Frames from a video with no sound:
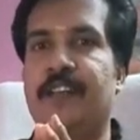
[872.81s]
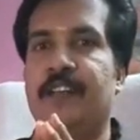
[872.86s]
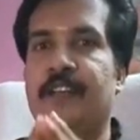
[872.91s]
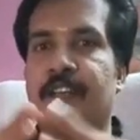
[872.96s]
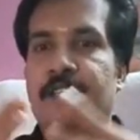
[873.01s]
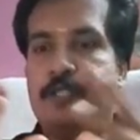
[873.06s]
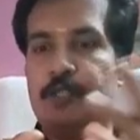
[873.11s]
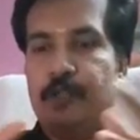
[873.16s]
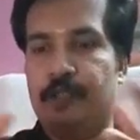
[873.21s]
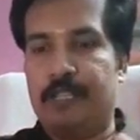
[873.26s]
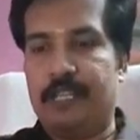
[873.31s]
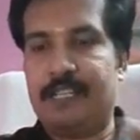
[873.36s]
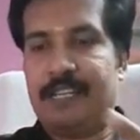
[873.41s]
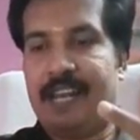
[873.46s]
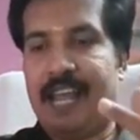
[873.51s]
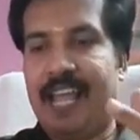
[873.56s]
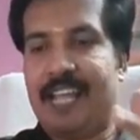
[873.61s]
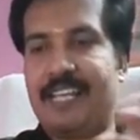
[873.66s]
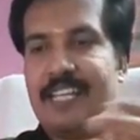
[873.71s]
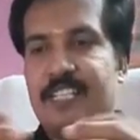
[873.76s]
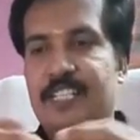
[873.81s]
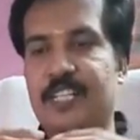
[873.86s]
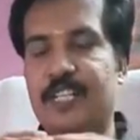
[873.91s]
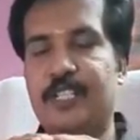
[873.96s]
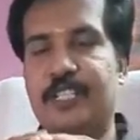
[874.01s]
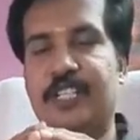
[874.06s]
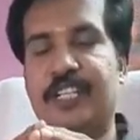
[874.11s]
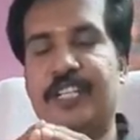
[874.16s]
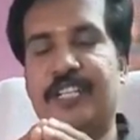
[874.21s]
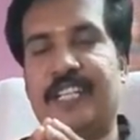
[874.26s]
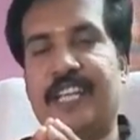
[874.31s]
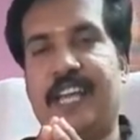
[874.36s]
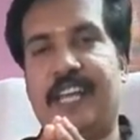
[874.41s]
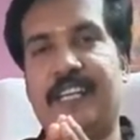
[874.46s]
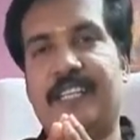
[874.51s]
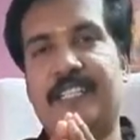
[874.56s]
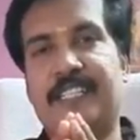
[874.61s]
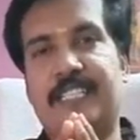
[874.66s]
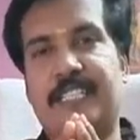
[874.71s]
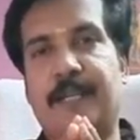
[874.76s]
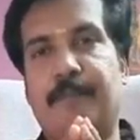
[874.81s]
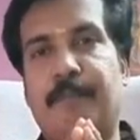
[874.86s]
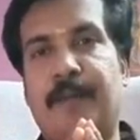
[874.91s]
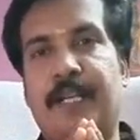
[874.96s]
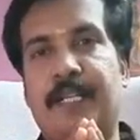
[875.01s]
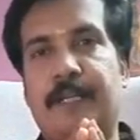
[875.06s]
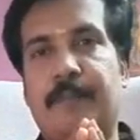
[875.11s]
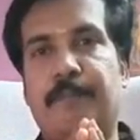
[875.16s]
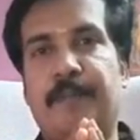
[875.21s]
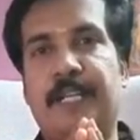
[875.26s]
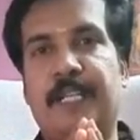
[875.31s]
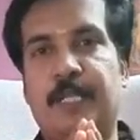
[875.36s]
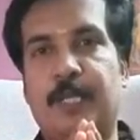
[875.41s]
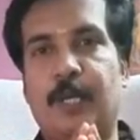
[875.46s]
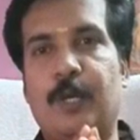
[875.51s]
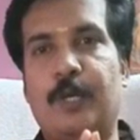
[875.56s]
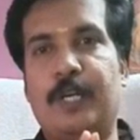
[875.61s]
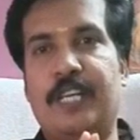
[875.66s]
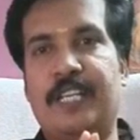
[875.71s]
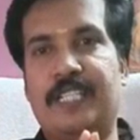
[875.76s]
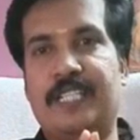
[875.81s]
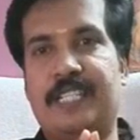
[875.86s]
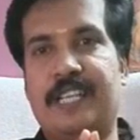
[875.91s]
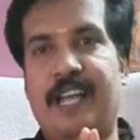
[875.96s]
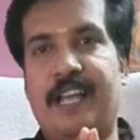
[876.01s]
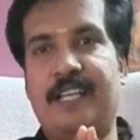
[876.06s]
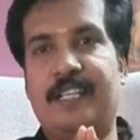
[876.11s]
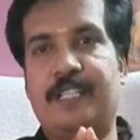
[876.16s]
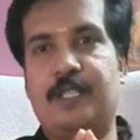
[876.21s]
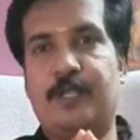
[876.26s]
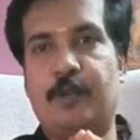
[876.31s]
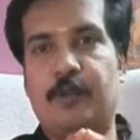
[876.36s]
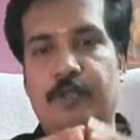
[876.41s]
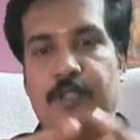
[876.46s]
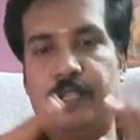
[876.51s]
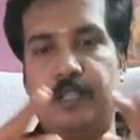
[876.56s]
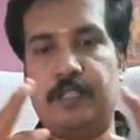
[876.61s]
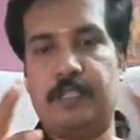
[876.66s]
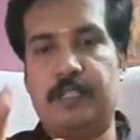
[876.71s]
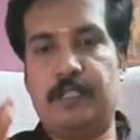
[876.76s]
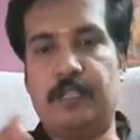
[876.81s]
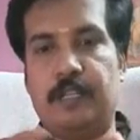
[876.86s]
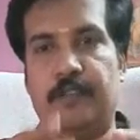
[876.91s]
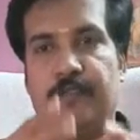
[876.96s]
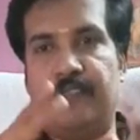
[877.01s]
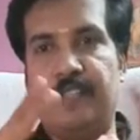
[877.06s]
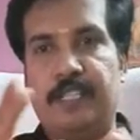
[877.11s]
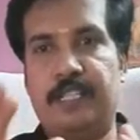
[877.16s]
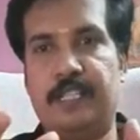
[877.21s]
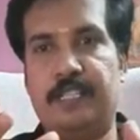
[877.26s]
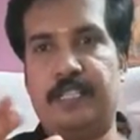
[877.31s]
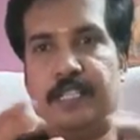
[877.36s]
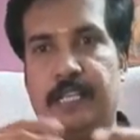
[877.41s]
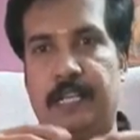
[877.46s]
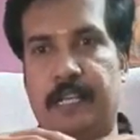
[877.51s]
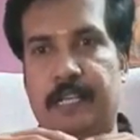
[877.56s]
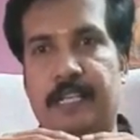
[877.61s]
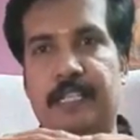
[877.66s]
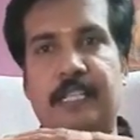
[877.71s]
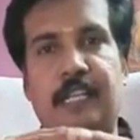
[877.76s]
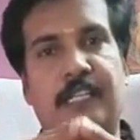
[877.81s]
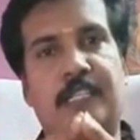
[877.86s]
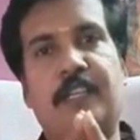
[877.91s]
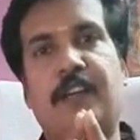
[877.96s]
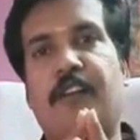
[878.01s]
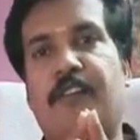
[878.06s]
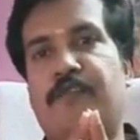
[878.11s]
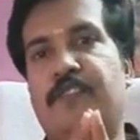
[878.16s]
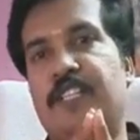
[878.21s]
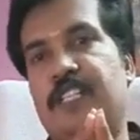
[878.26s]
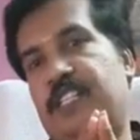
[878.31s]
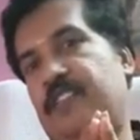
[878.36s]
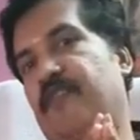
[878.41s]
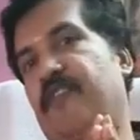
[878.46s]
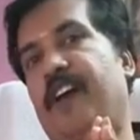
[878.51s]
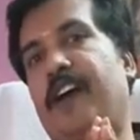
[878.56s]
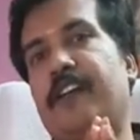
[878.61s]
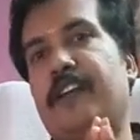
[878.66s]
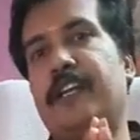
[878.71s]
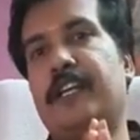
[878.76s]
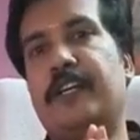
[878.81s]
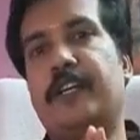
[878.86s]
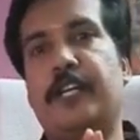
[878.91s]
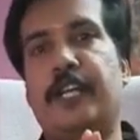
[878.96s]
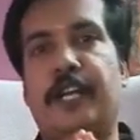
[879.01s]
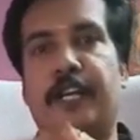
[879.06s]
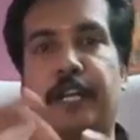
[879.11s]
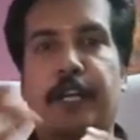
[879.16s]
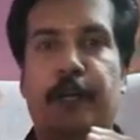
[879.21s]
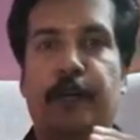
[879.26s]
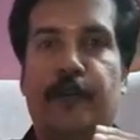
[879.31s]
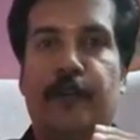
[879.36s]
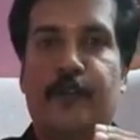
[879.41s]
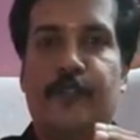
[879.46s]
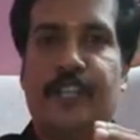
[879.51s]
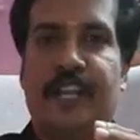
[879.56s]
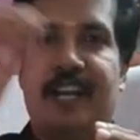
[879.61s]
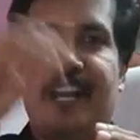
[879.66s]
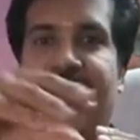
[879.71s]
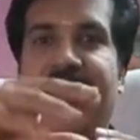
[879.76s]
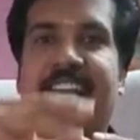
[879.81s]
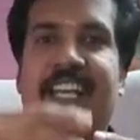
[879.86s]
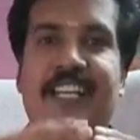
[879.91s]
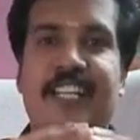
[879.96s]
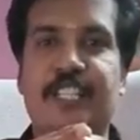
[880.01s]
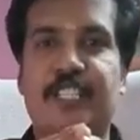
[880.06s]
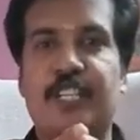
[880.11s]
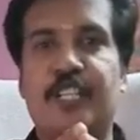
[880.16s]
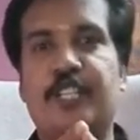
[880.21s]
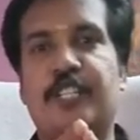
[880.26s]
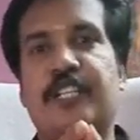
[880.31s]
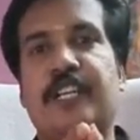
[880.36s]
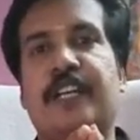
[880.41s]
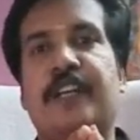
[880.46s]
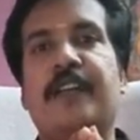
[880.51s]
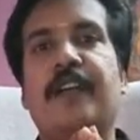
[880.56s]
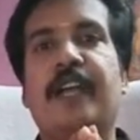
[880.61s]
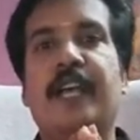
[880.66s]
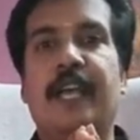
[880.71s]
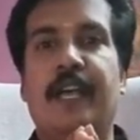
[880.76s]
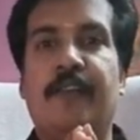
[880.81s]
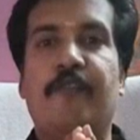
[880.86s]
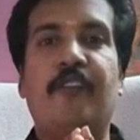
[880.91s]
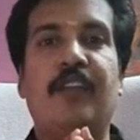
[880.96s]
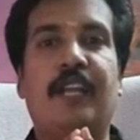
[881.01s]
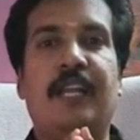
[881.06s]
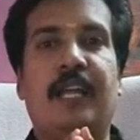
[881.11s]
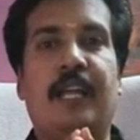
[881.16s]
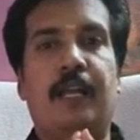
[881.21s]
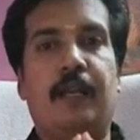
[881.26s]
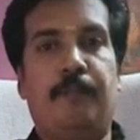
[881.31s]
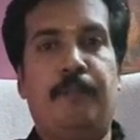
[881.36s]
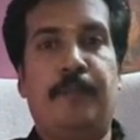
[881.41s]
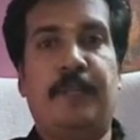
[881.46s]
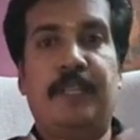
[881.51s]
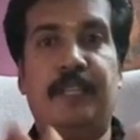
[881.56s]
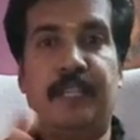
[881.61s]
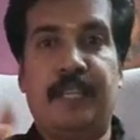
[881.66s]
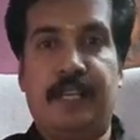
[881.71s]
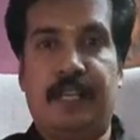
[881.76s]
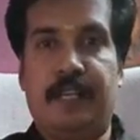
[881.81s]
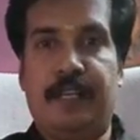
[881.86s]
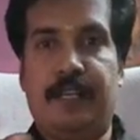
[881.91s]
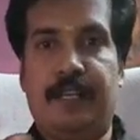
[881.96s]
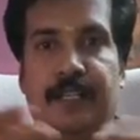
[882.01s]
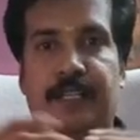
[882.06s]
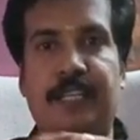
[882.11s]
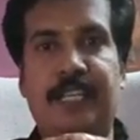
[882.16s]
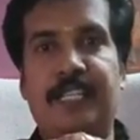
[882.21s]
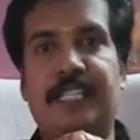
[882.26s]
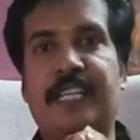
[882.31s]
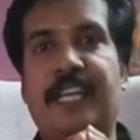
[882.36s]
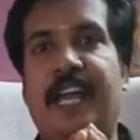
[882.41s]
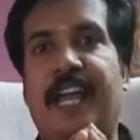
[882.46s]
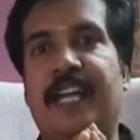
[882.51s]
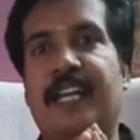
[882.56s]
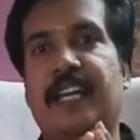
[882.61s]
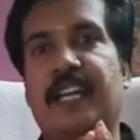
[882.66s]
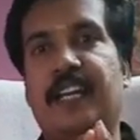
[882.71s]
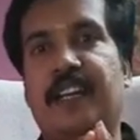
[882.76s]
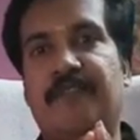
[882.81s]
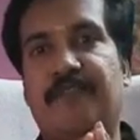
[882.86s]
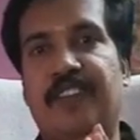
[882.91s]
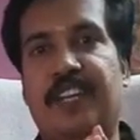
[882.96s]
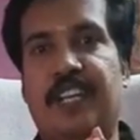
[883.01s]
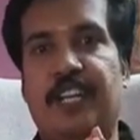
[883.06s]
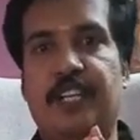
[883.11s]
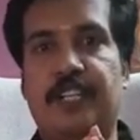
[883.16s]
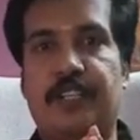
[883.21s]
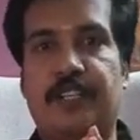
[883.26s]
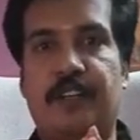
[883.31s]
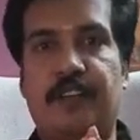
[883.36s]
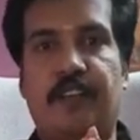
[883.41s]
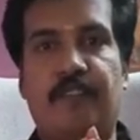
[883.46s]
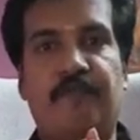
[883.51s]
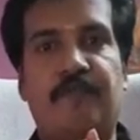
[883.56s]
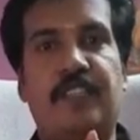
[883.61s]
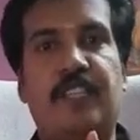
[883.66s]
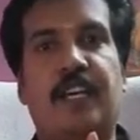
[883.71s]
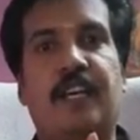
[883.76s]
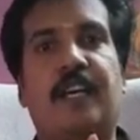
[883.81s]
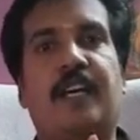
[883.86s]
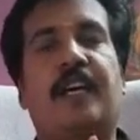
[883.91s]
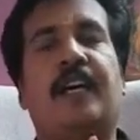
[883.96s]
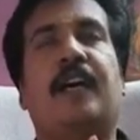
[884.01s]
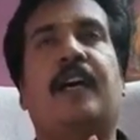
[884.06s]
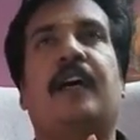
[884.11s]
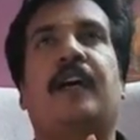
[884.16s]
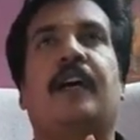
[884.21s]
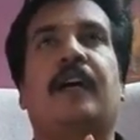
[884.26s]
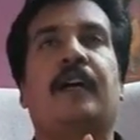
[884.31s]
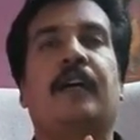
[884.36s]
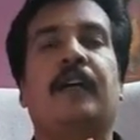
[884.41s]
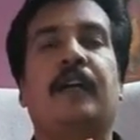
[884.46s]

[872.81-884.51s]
So the LAC-EZ gene carrying the multiple cloning sites. So with this insertion of this foreign DNA into the LAC-EZ gene will help in the easy identification of the